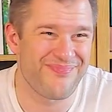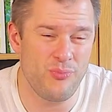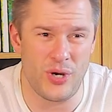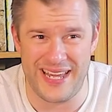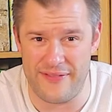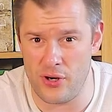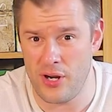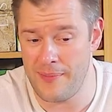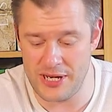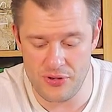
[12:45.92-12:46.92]
whatever.
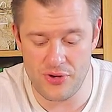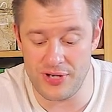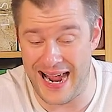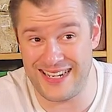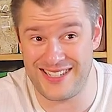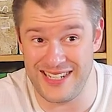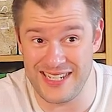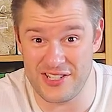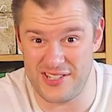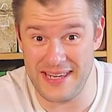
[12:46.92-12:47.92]
I mean, you could actually
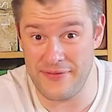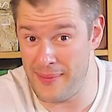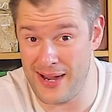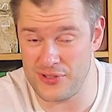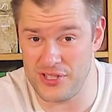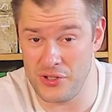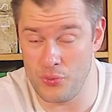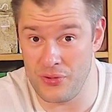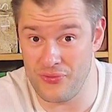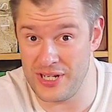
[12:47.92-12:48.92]
just leave them out and you
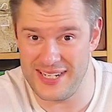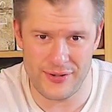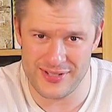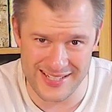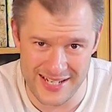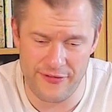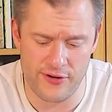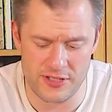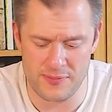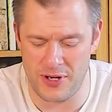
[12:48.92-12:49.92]
wouldn't really notice the
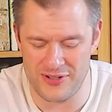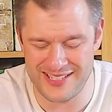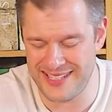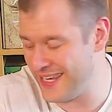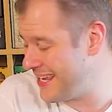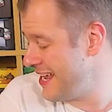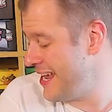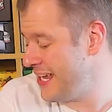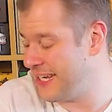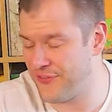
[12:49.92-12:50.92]
difference, but honestly,
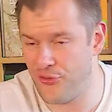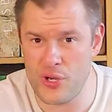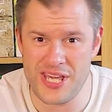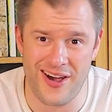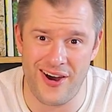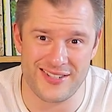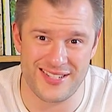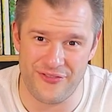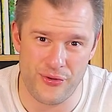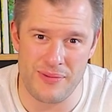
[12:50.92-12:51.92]
it's free cards
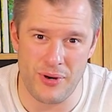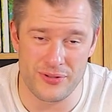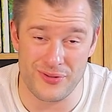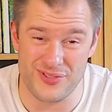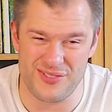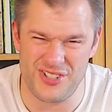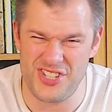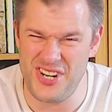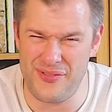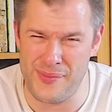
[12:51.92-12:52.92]
and free models.
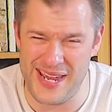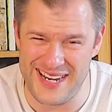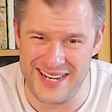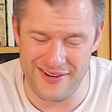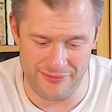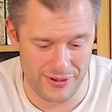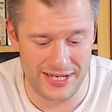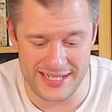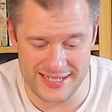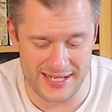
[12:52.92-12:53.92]
Just shove them in. It
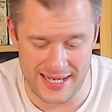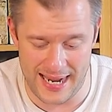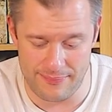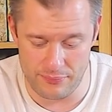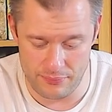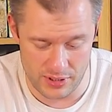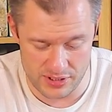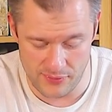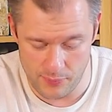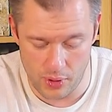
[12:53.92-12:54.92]
really isn't that
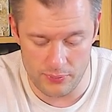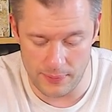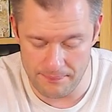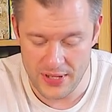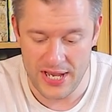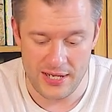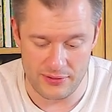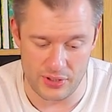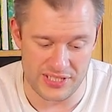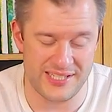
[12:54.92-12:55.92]
much of a problem.
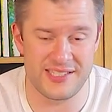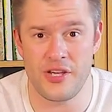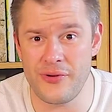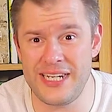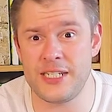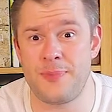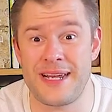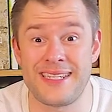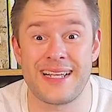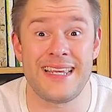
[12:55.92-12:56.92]
What this is doing is
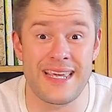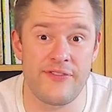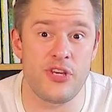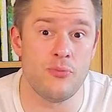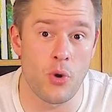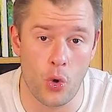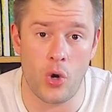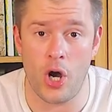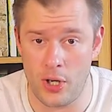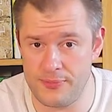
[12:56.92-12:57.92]
basically giving you
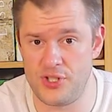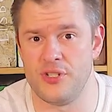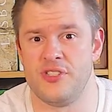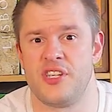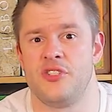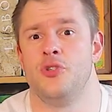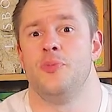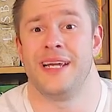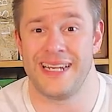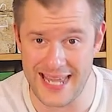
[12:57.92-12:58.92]
more options to
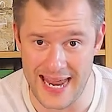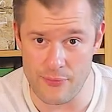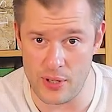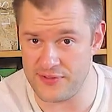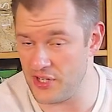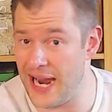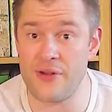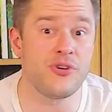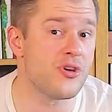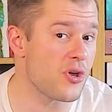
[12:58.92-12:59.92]
play the game with. So now
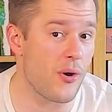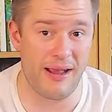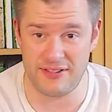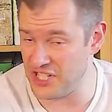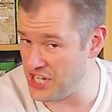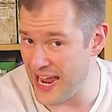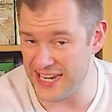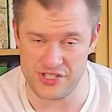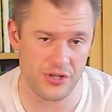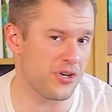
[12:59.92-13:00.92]
you can go after
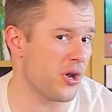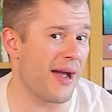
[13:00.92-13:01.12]
chests, you can go